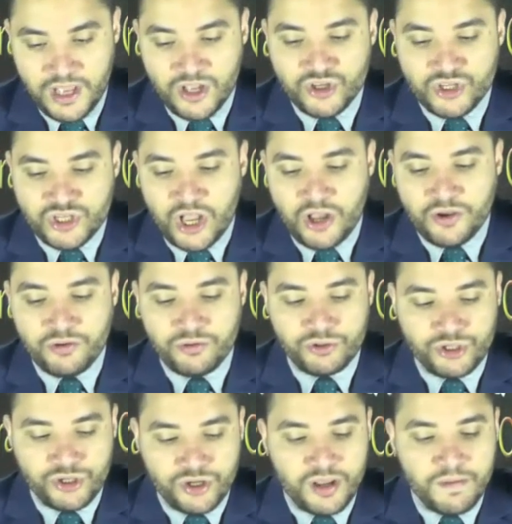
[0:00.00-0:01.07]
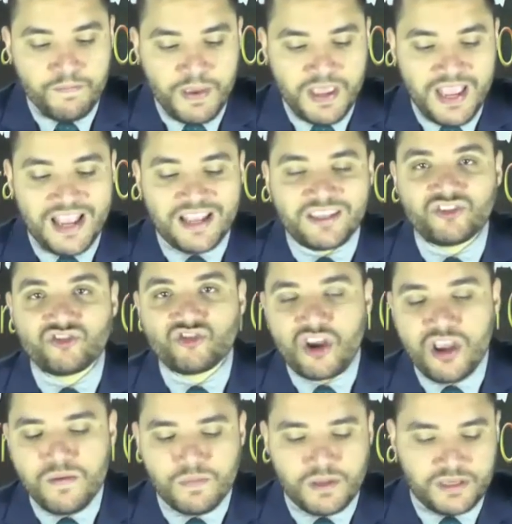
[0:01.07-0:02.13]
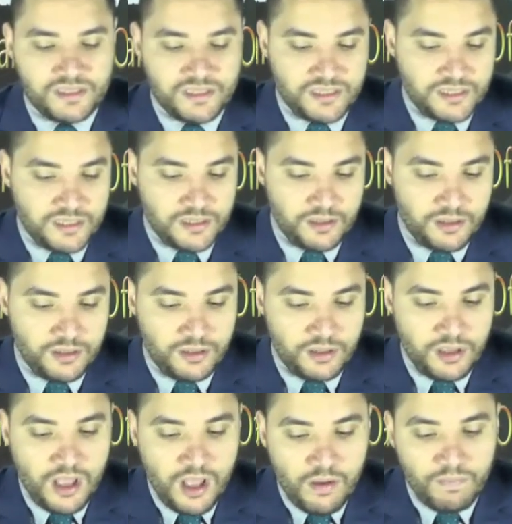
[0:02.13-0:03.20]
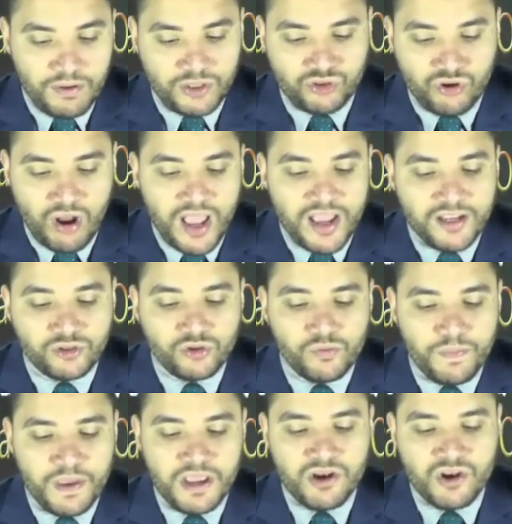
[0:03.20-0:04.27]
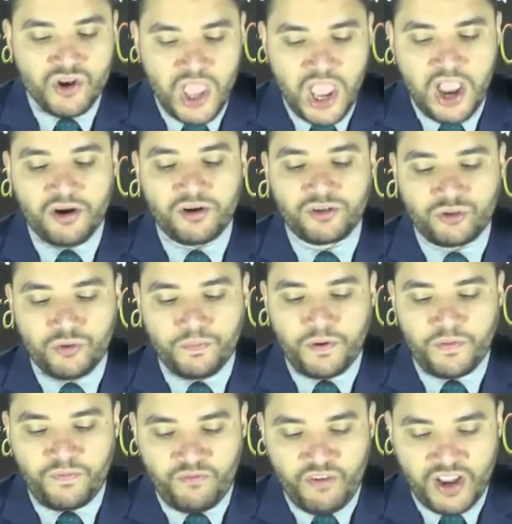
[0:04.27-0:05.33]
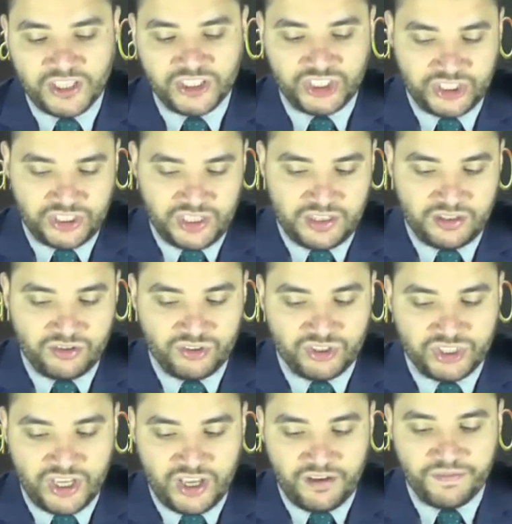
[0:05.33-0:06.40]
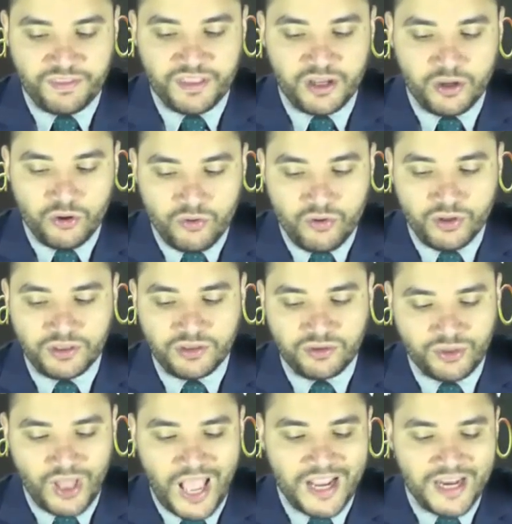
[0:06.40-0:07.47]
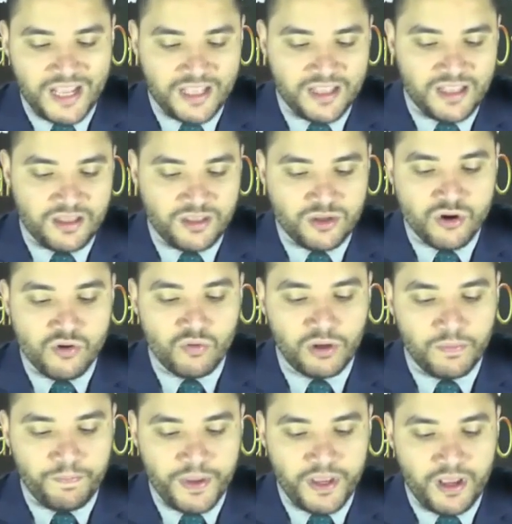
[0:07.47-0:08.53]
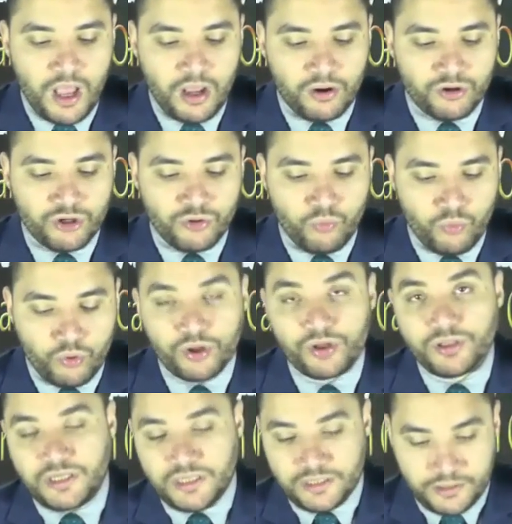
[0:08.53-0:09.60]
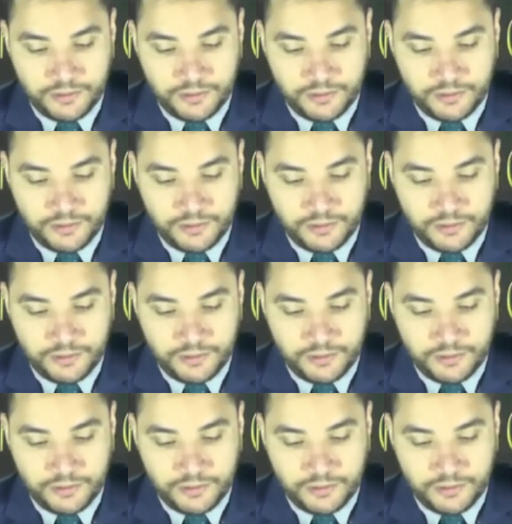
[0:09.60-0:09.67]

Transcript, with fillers: So you shouldn't be extremist, but try to be near to perfection and receive the good tidings that you will be rewarded.